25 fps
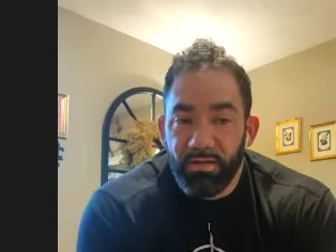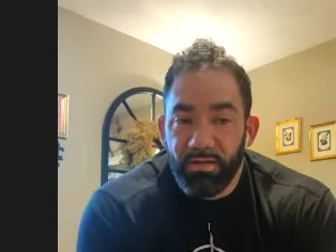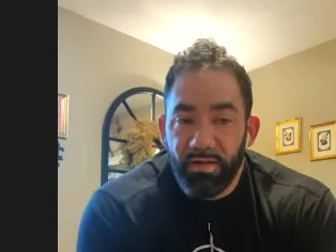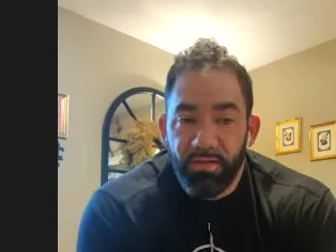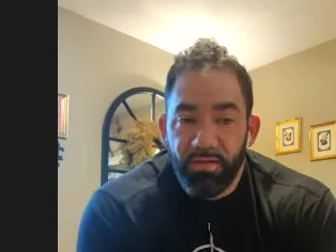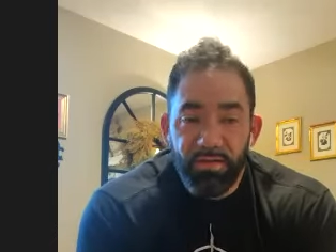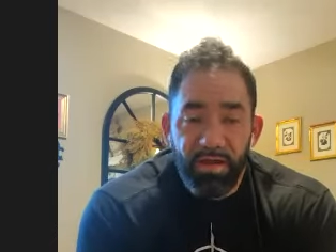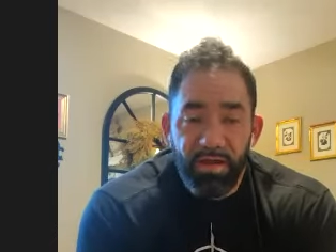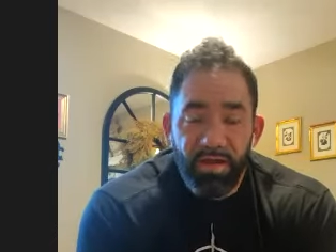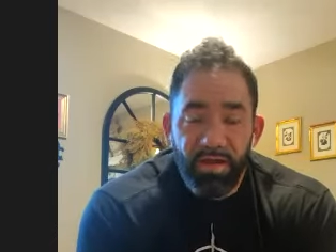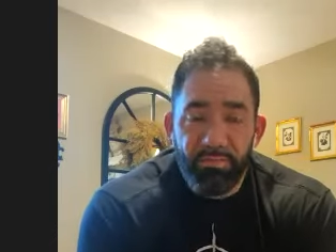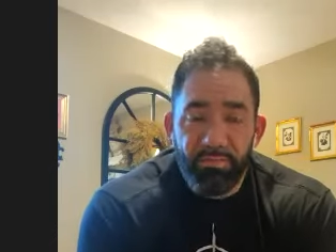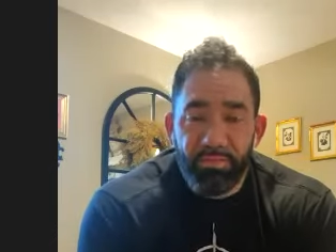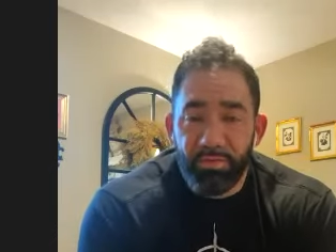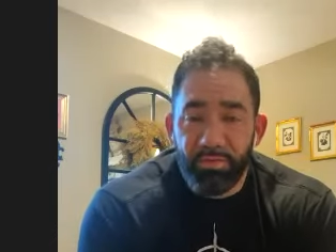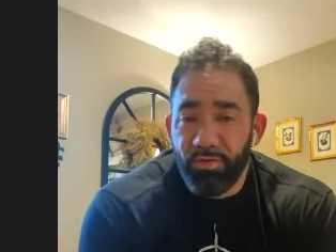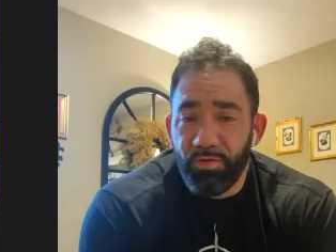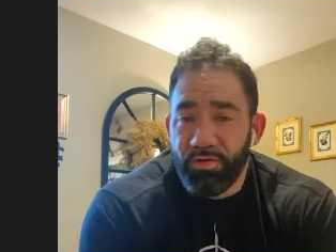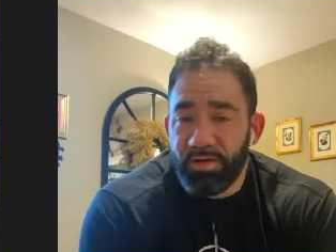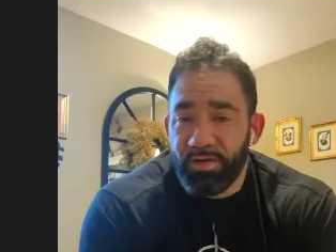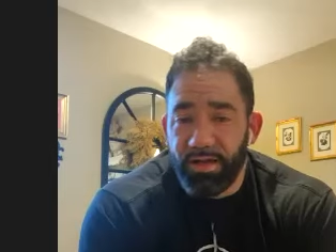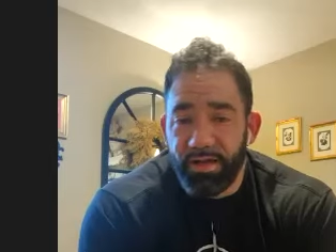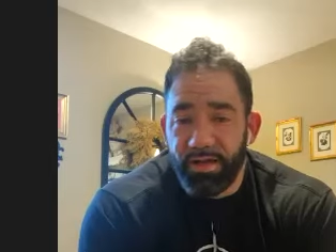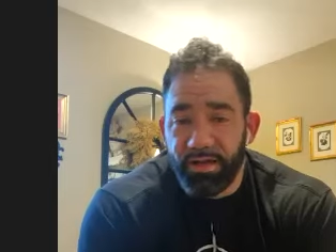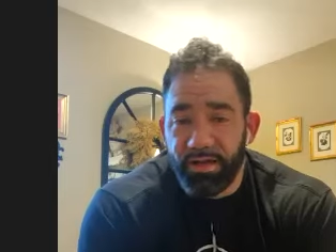If it had
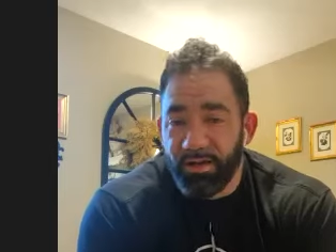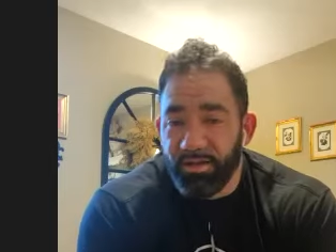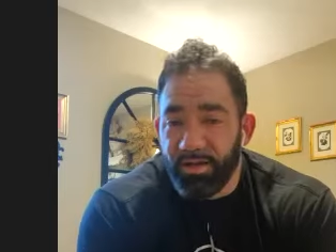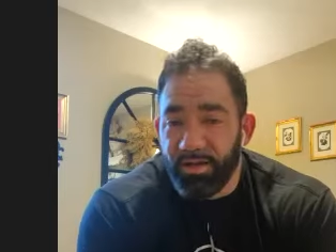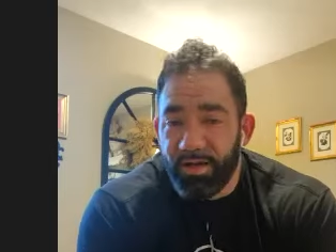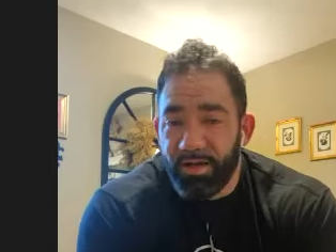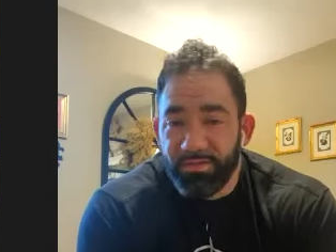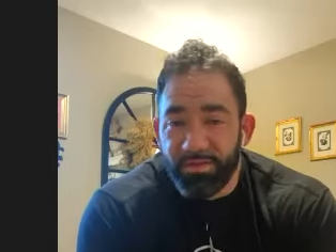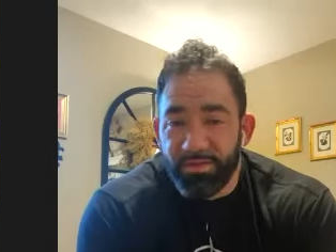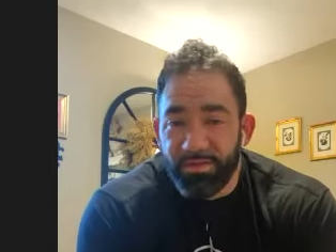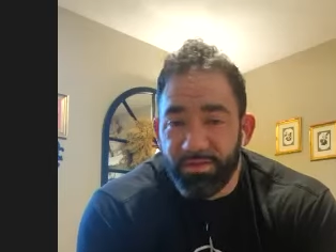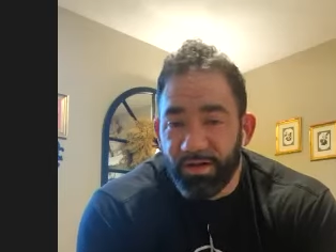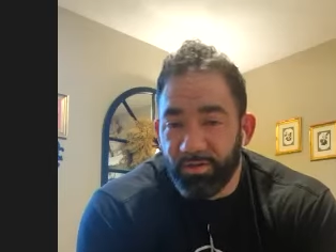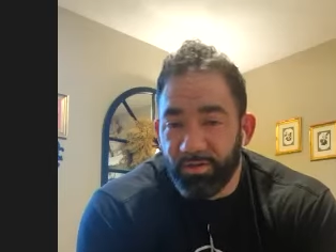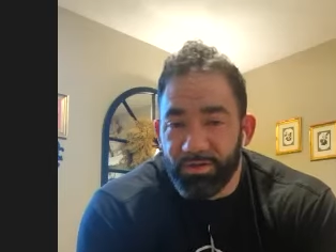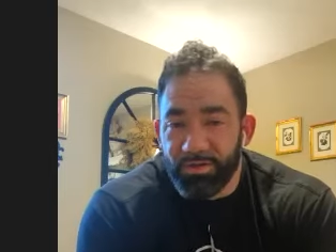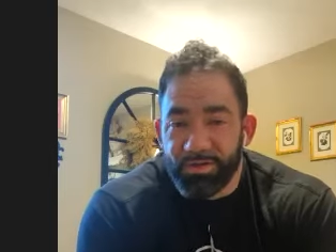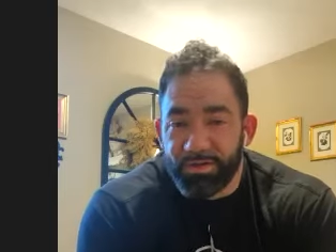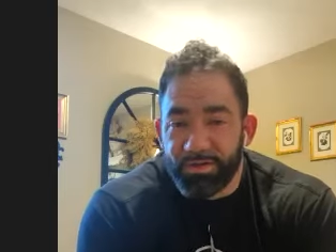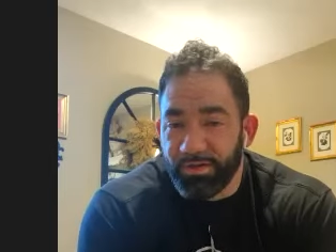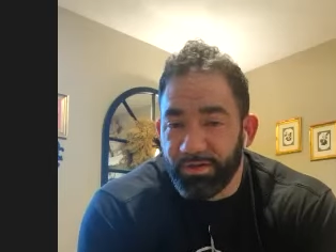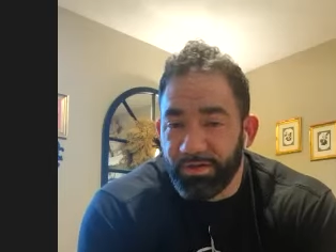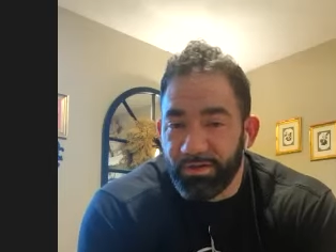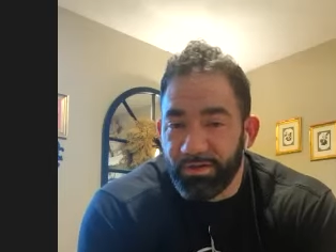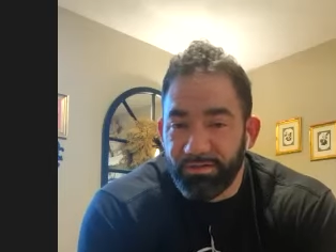protein in it, I thought it was
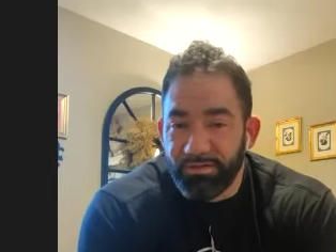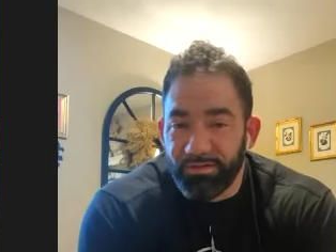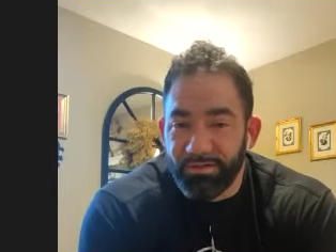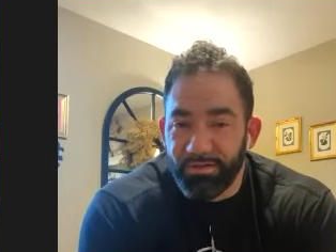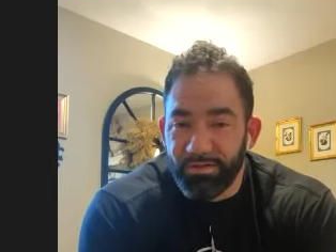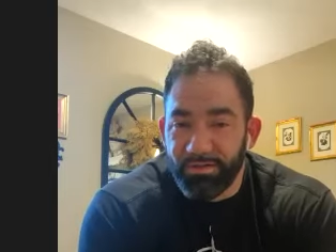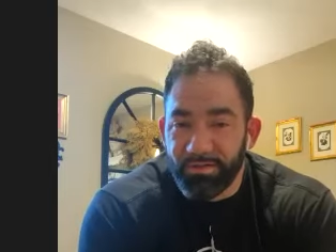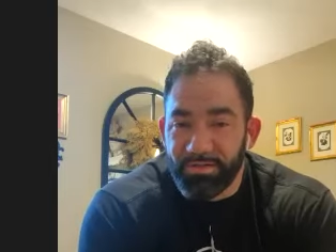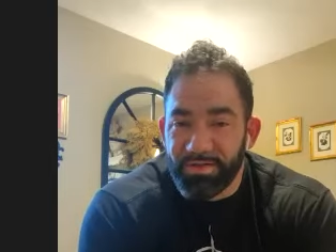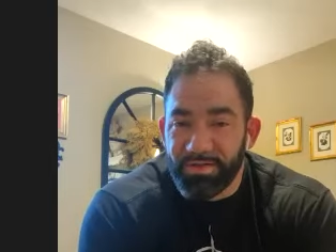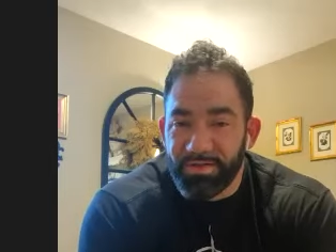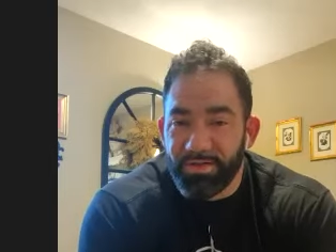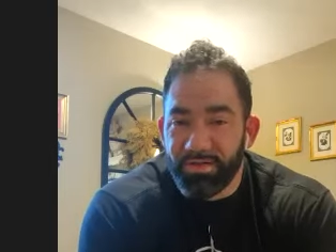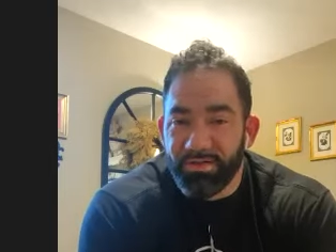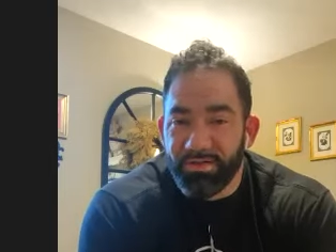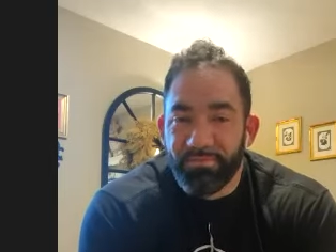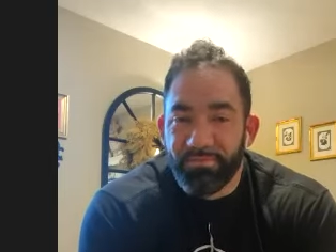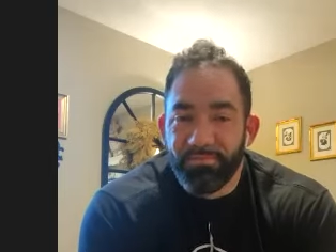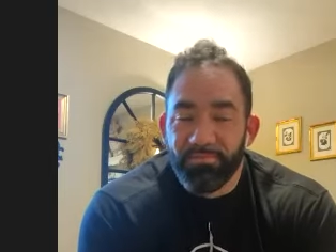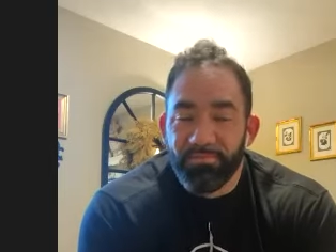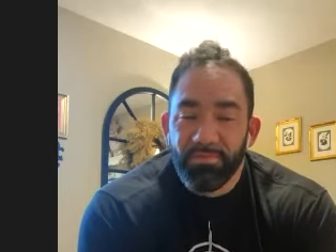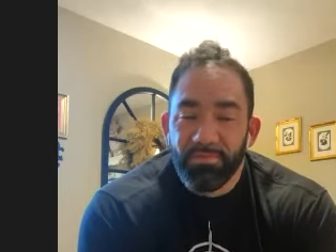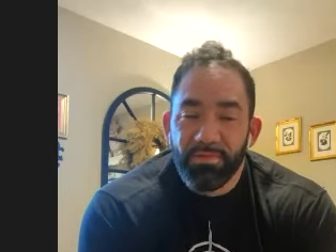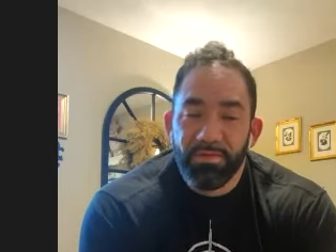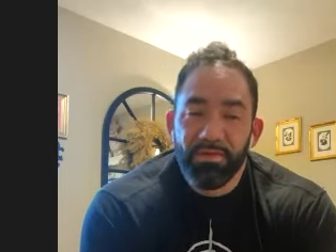good. You know what I'm saying?
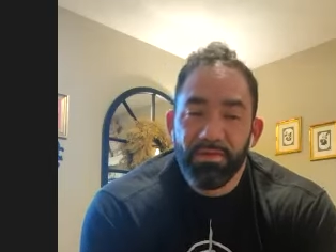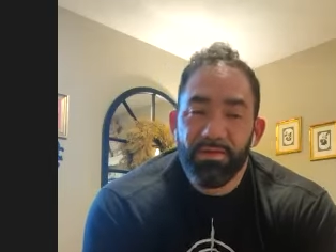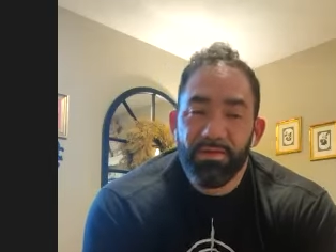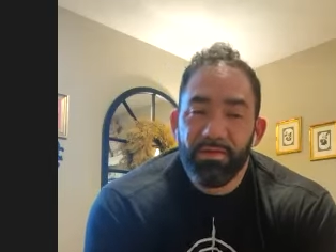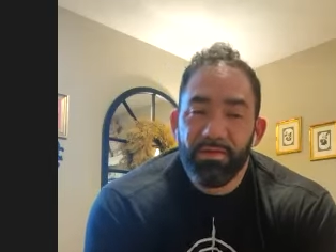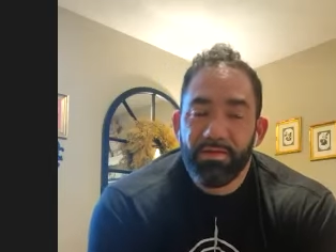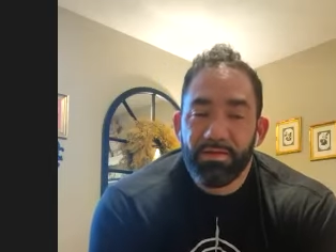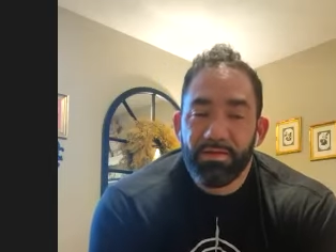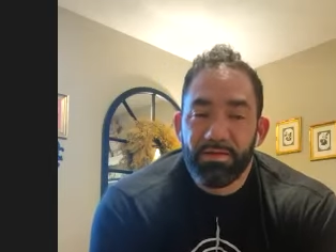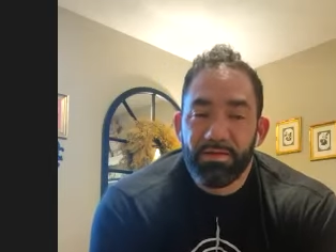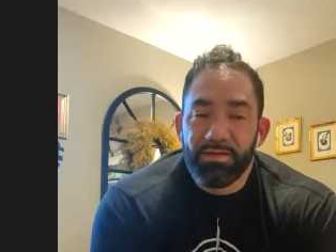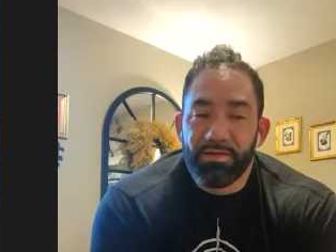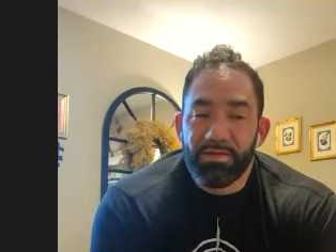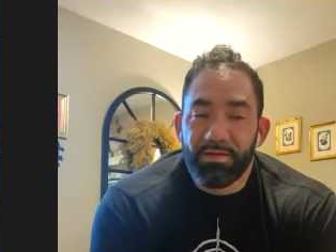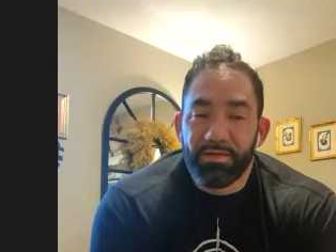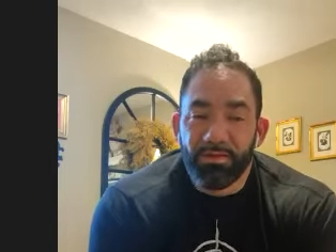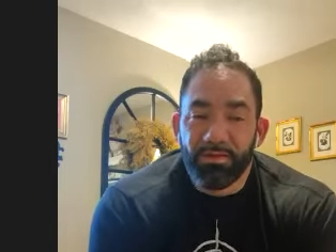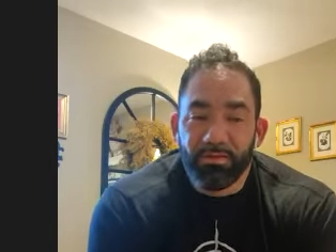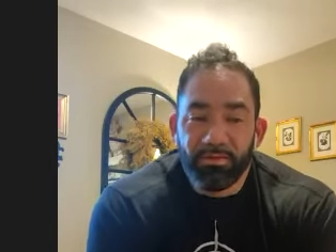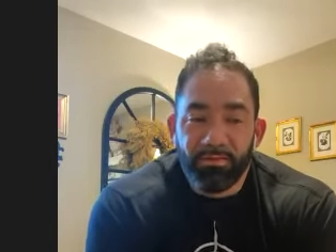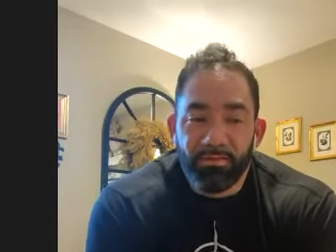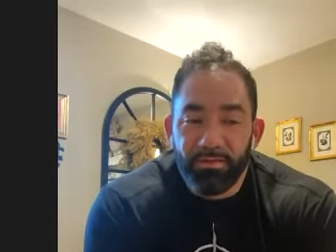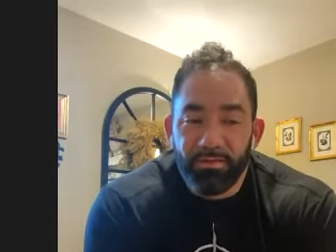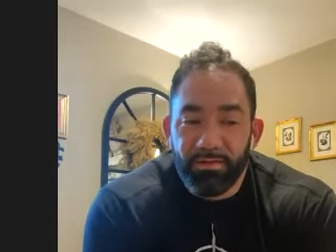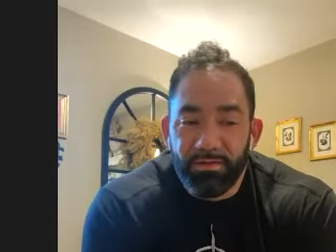
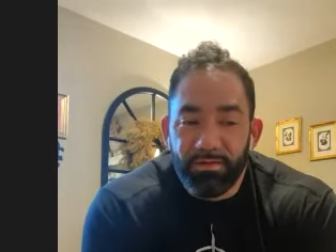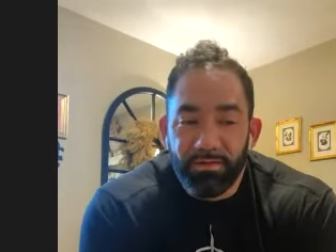So,